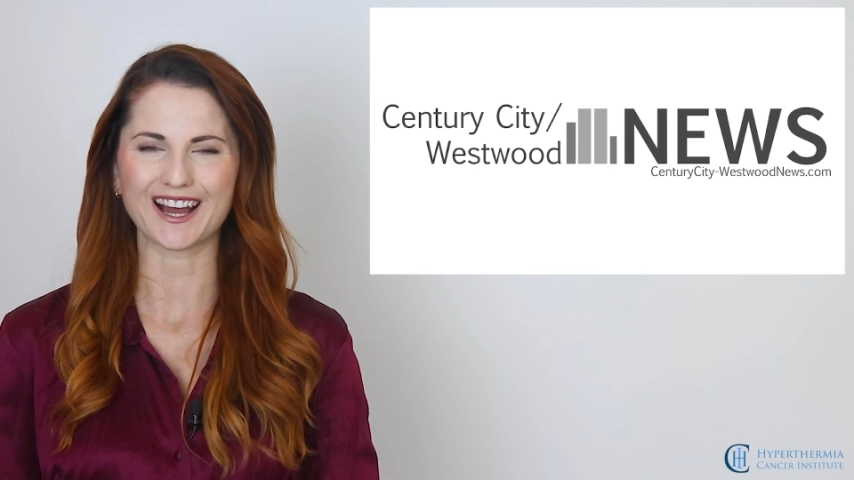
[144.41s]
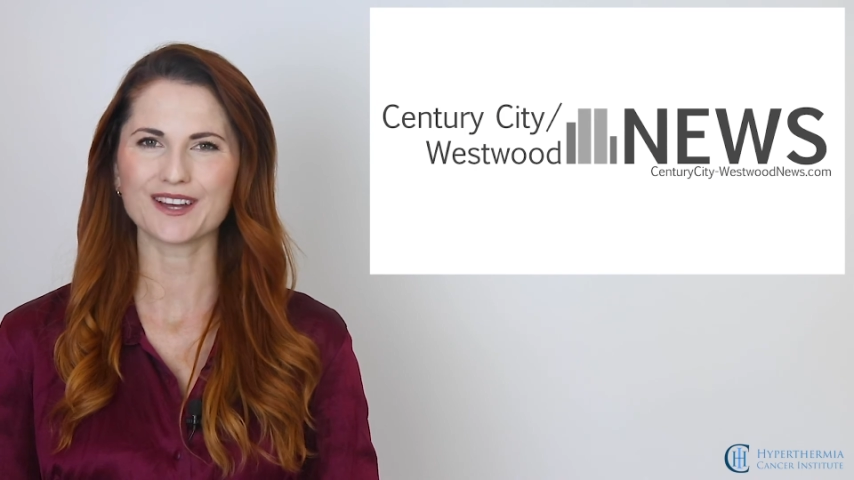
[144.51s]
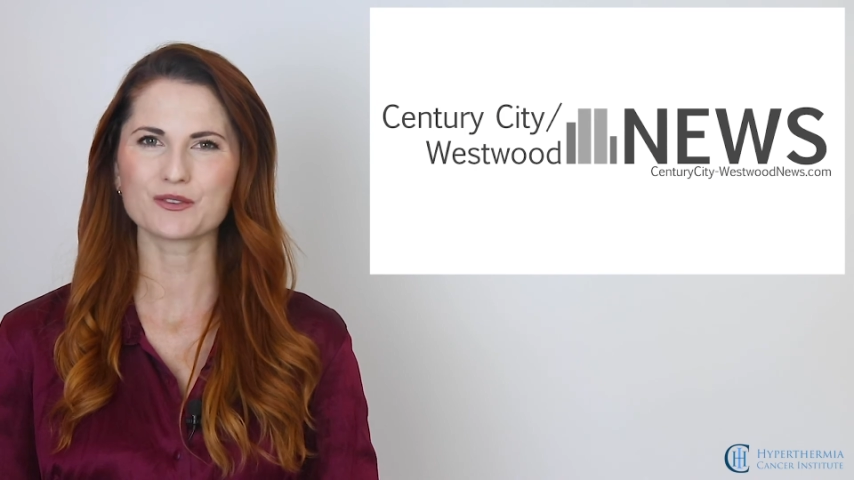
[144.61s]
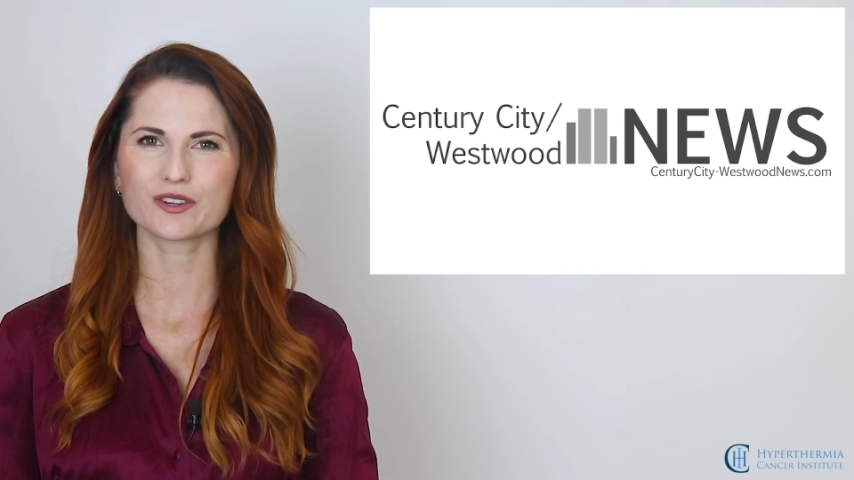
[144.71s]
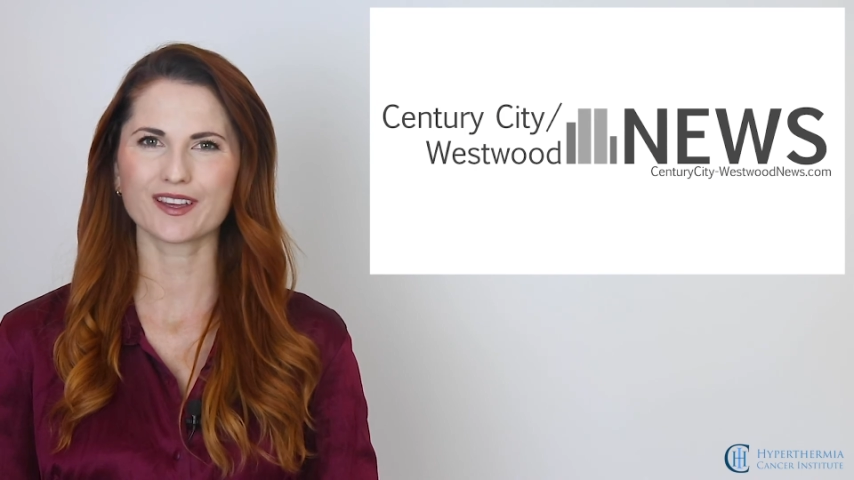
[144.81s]

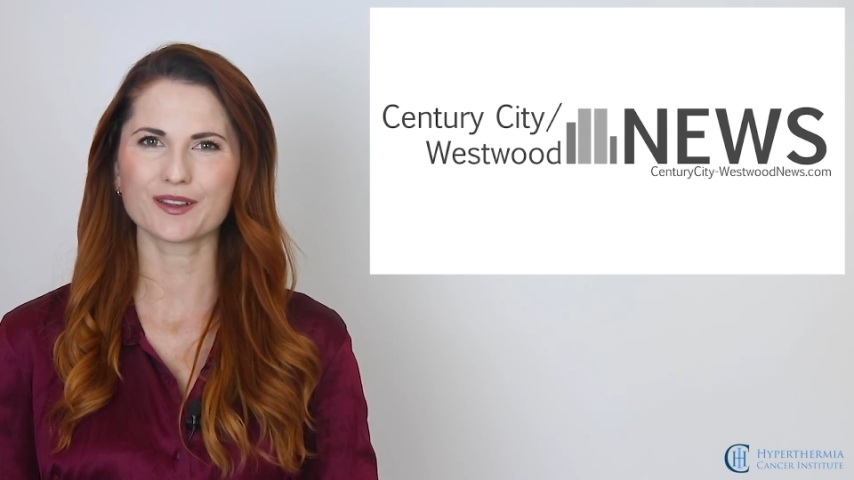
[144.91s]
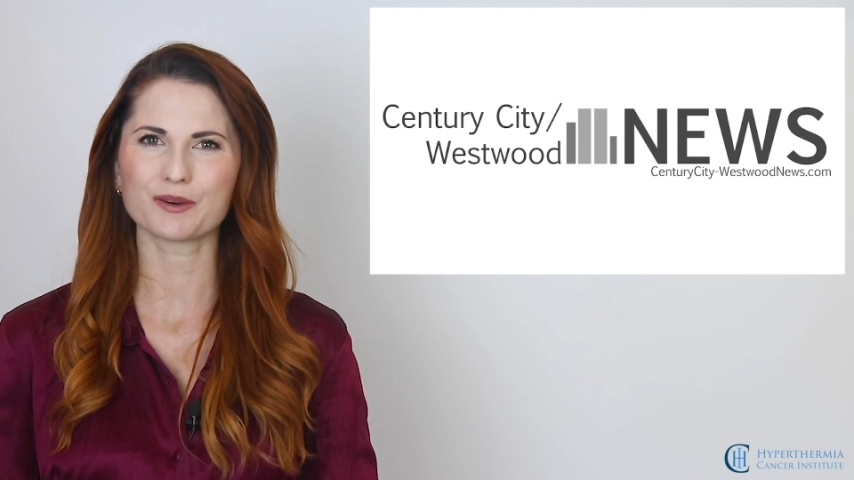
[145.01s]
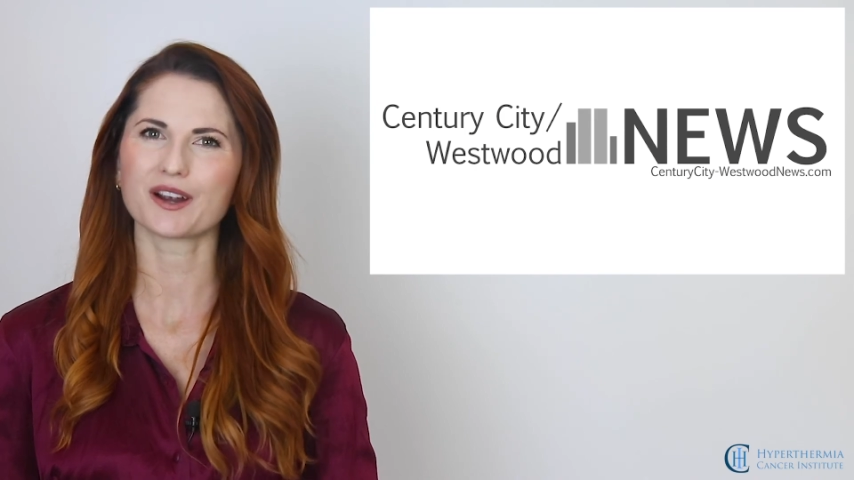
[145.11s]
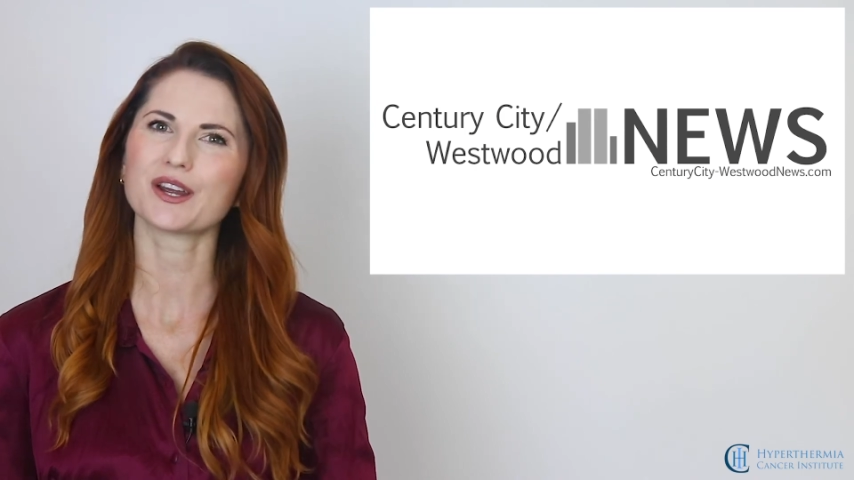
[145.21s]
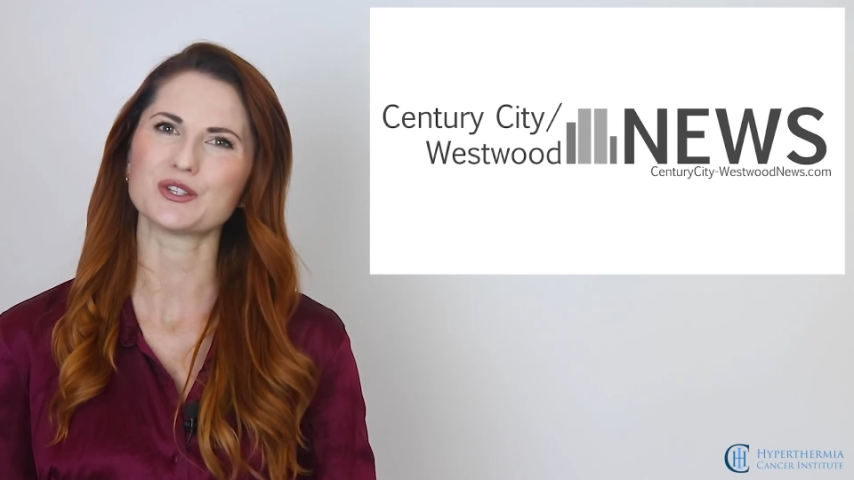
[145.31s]
I'm Juliet
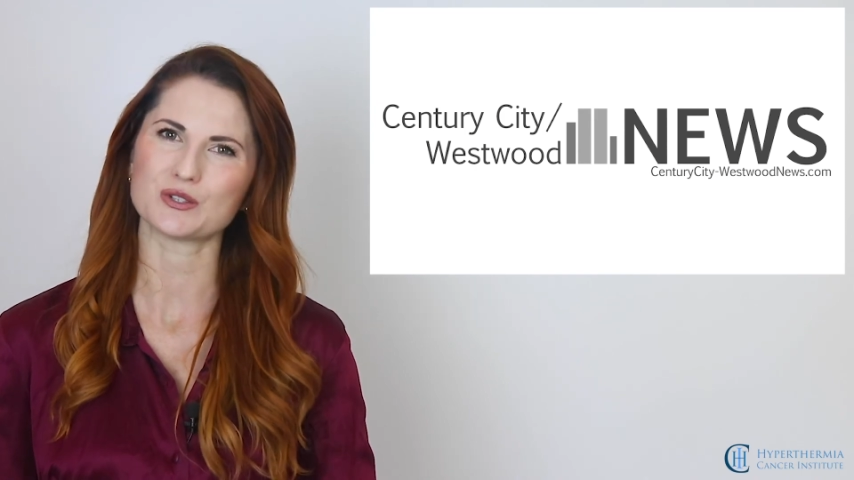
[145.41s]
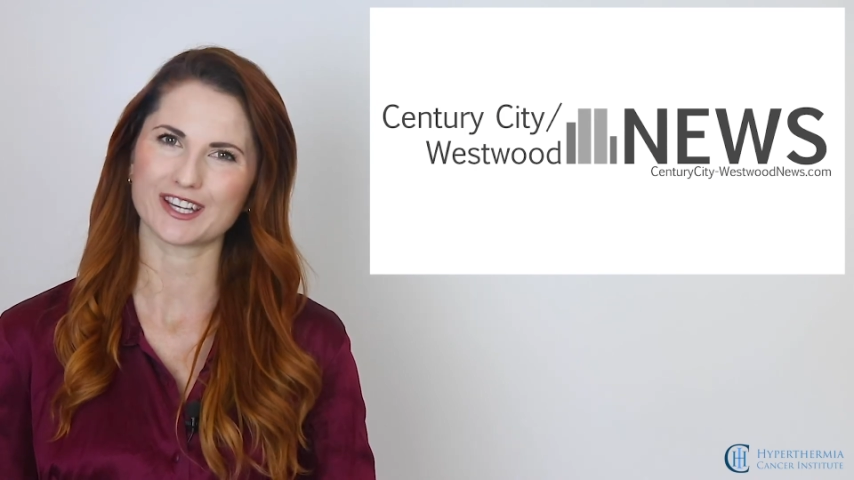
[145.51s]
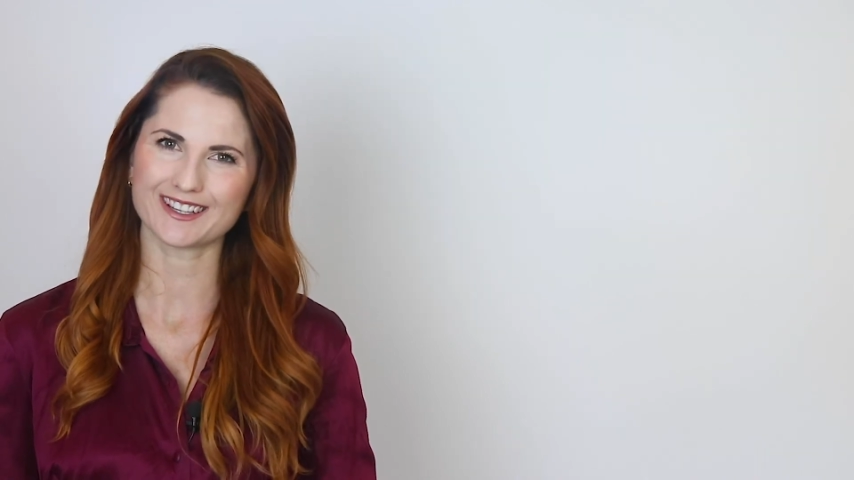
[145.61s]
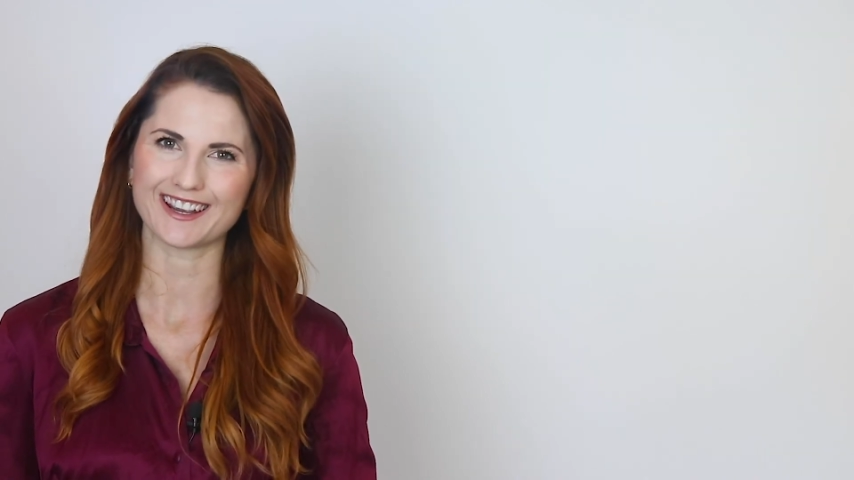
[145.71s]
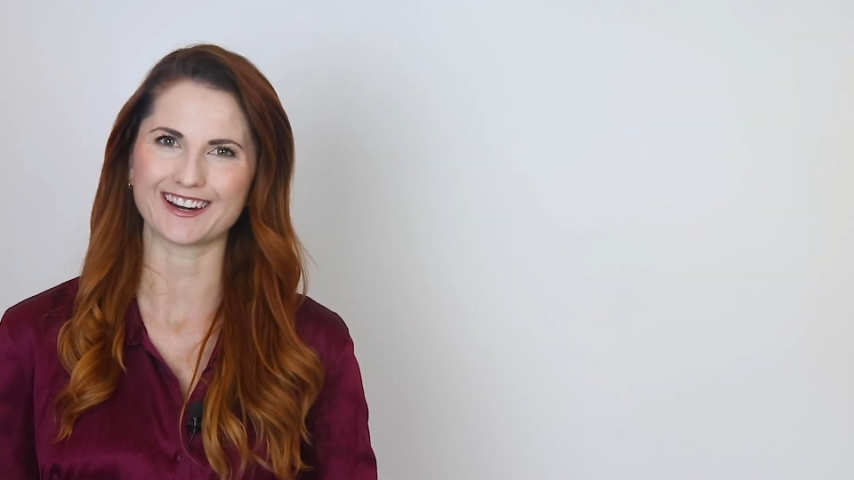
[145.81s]
Lamar, and you
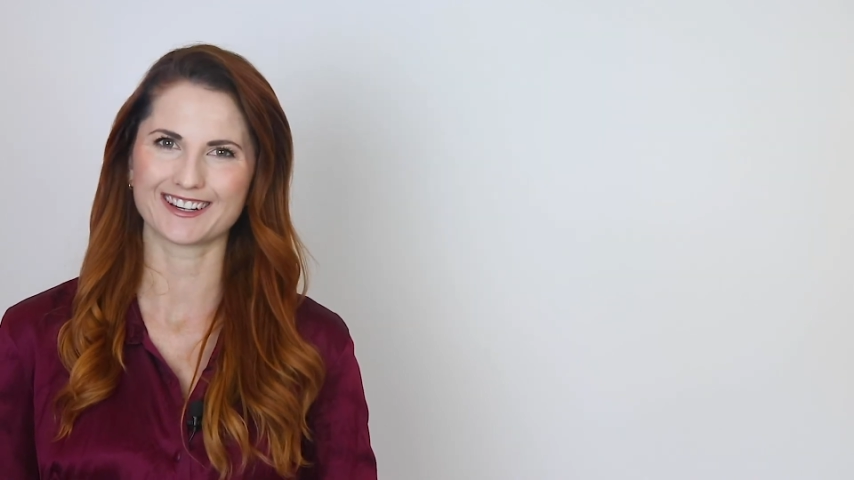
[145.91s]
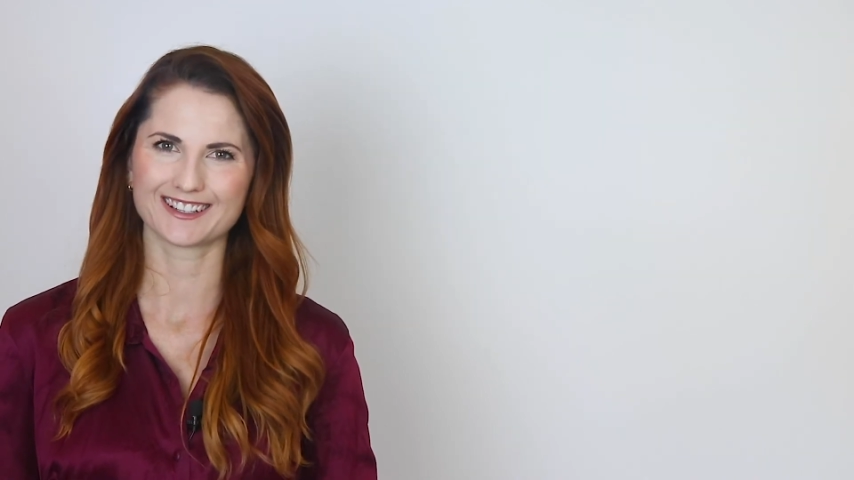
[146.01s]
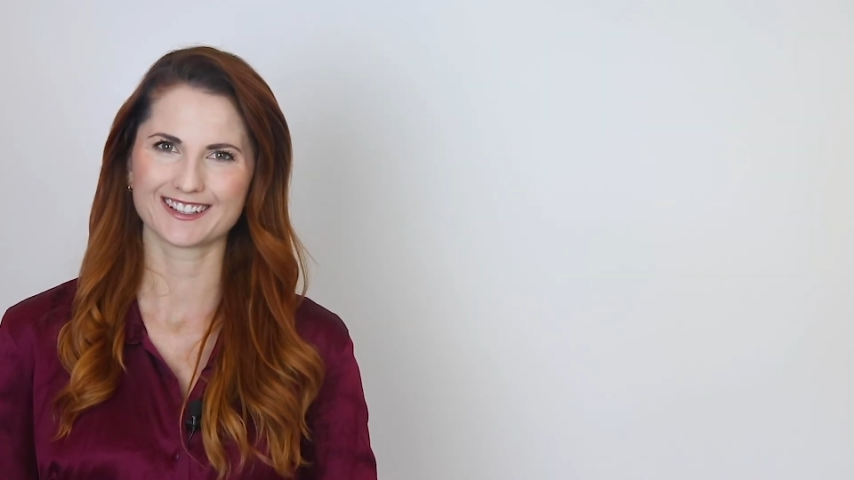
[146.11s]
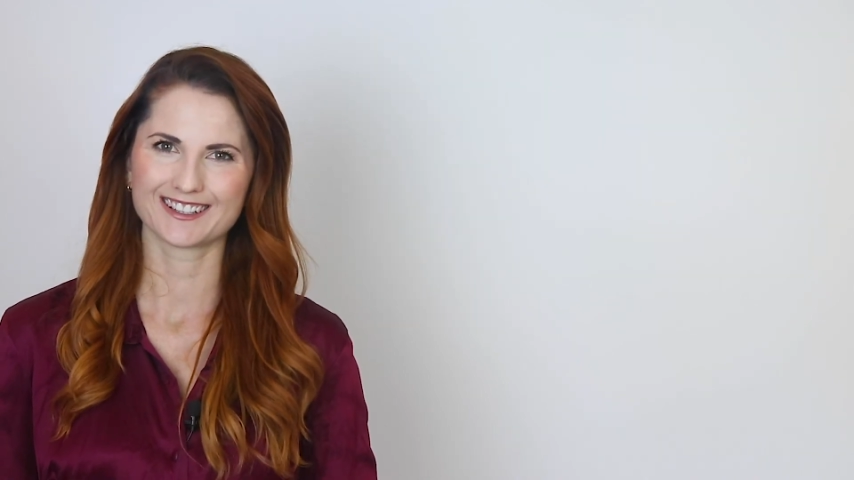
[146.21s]
take care.